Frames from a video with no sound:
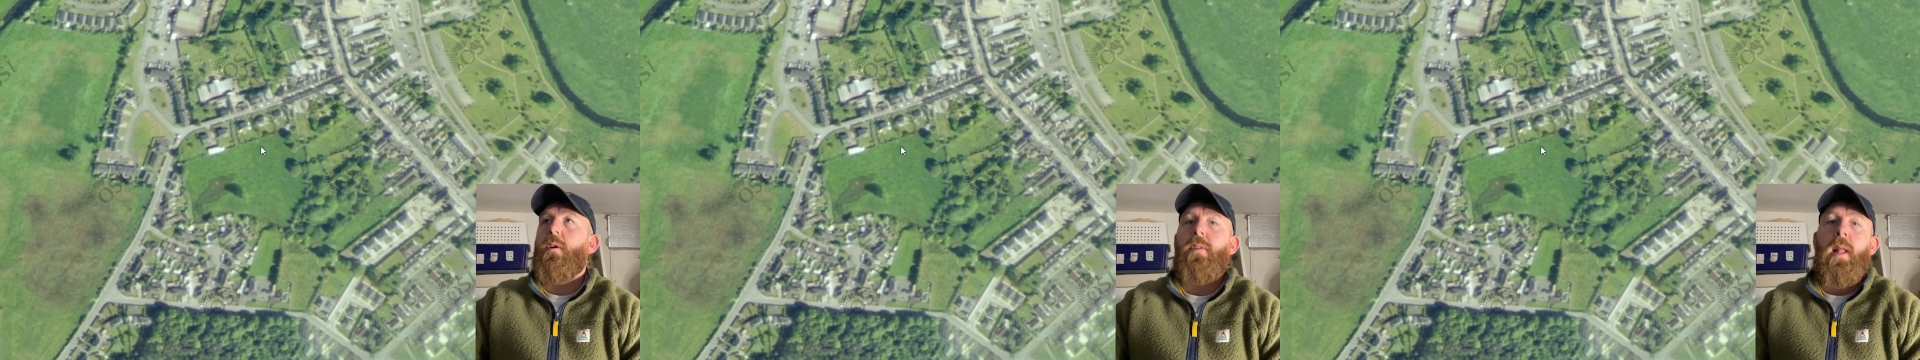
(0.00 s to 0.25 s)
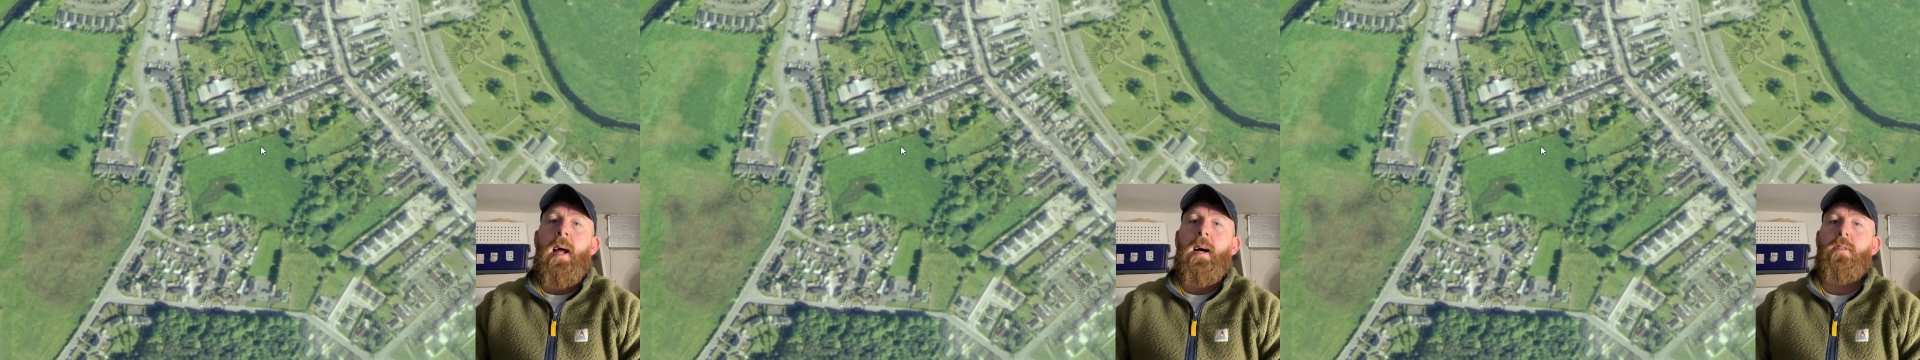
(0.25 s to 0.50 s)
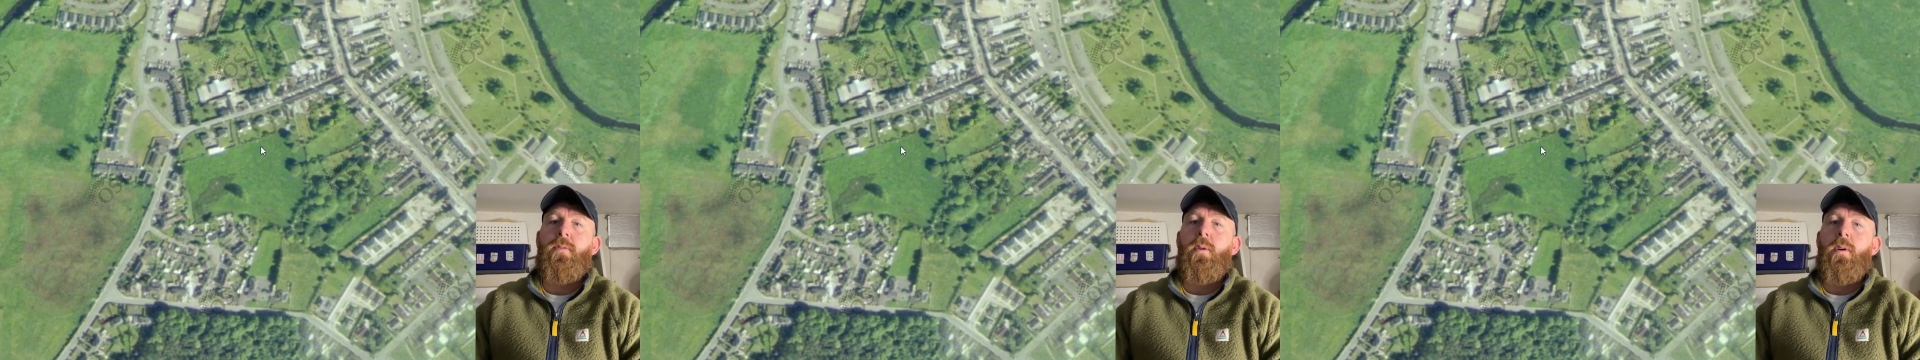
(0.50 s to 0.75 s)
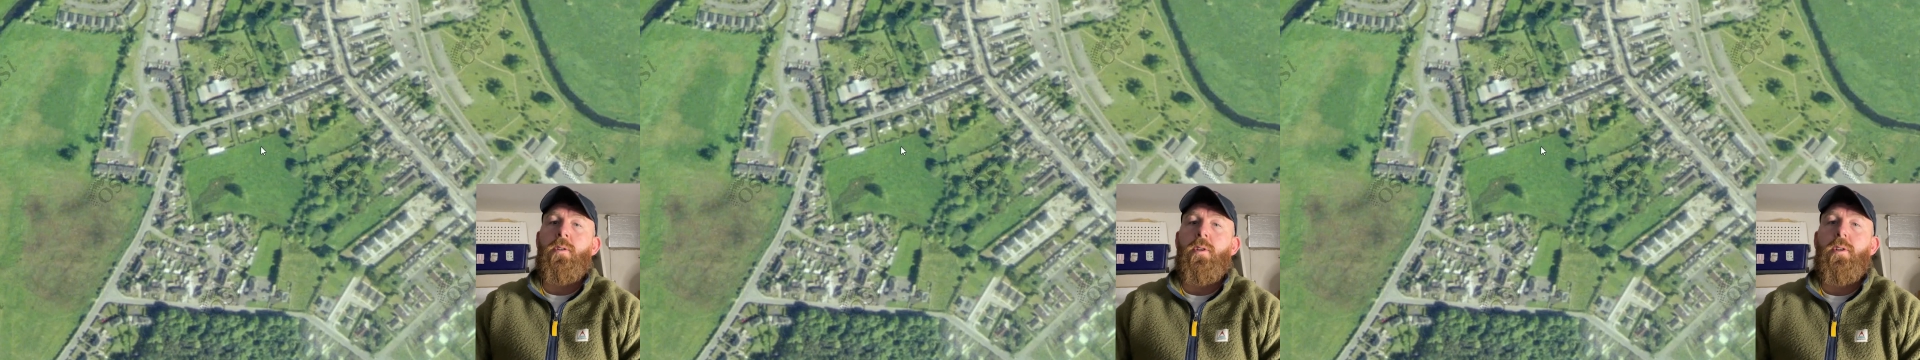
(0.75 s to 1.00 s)
over the last
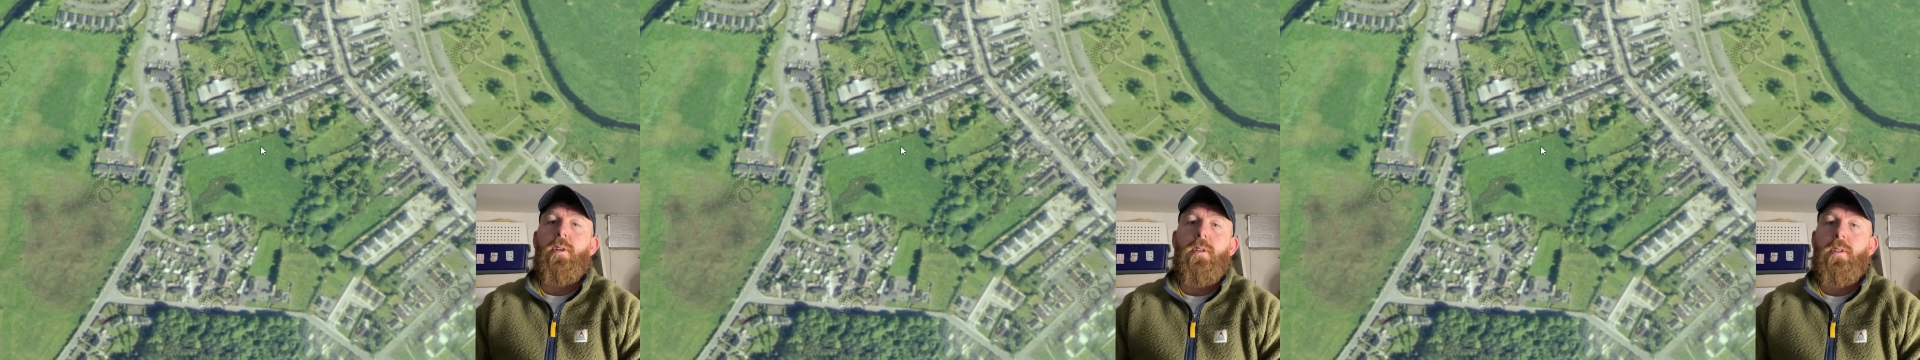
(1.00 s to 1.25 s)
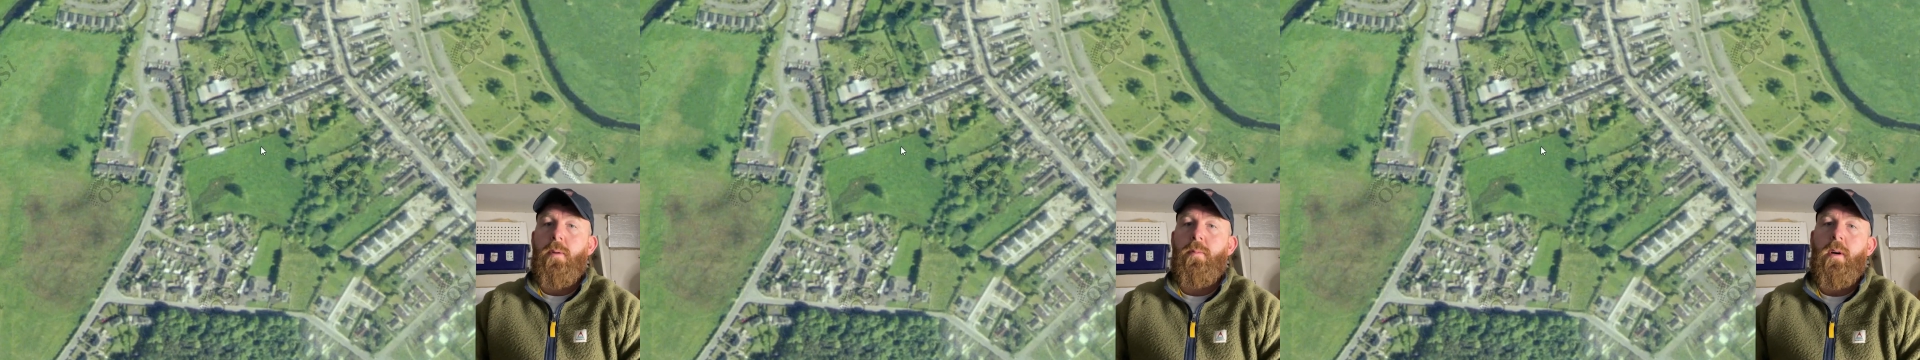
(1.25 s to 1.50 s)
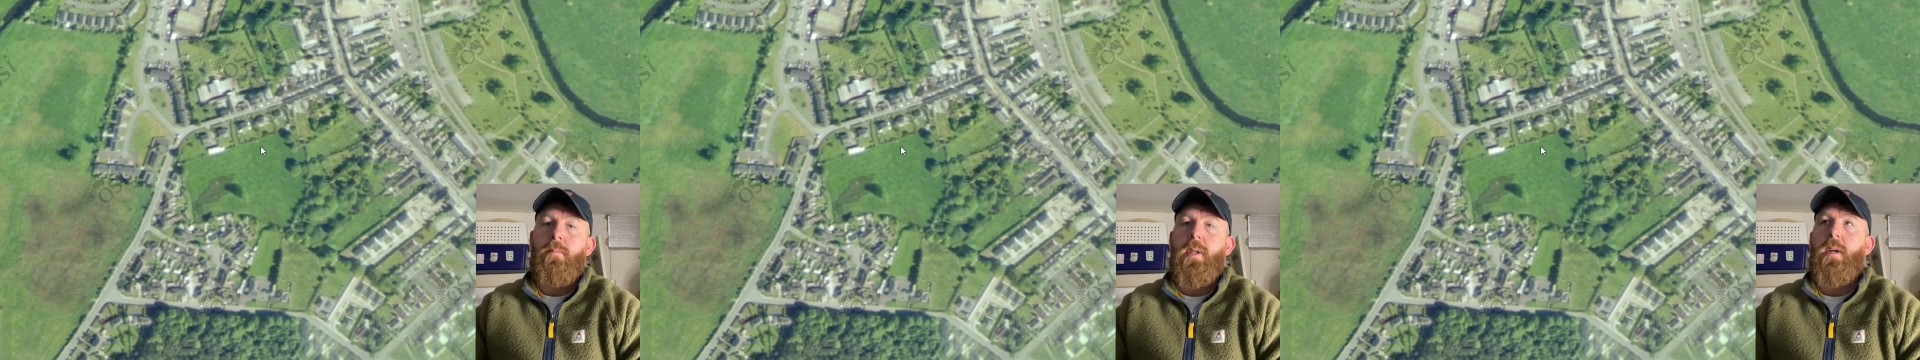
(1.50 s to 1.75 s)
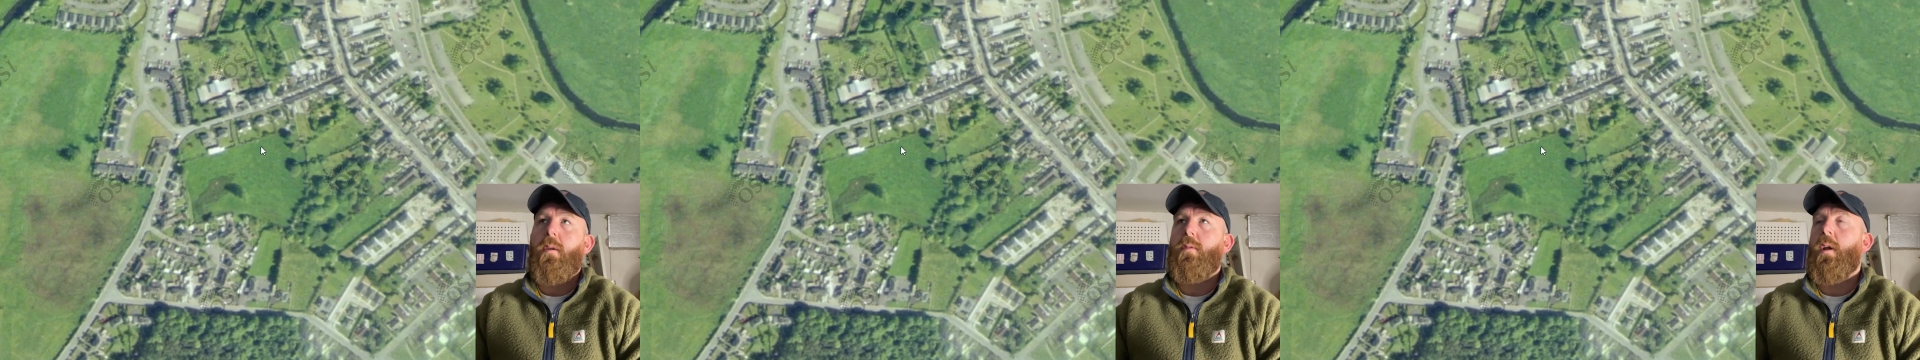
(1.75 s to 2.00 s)
few hundred years. Sometimes
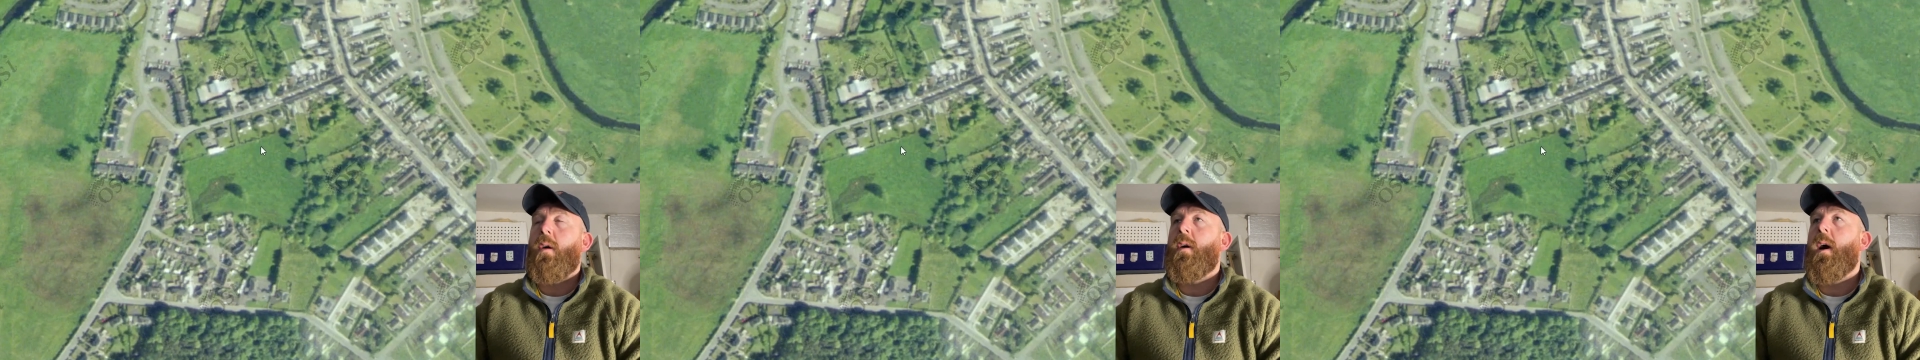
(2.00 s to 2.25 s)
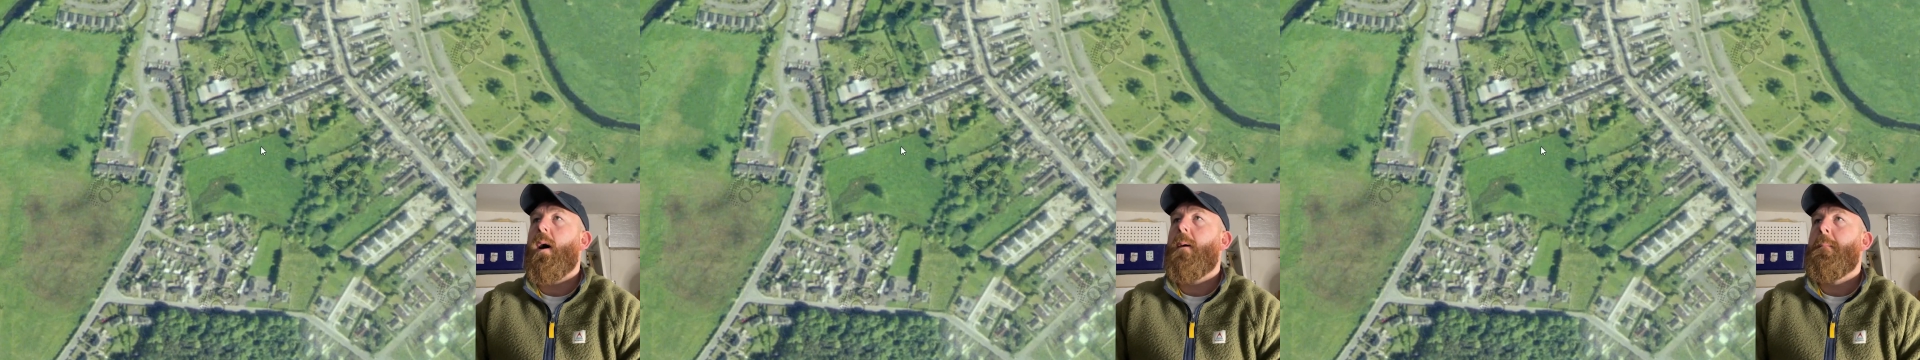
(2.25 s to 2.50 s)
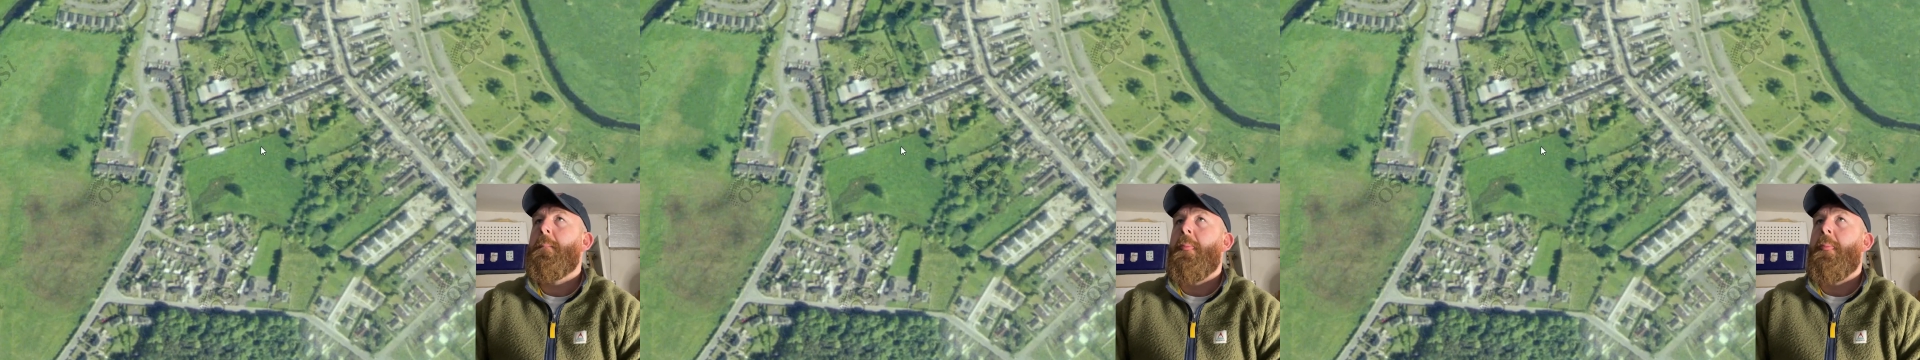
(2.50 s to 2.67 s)
it goes longer.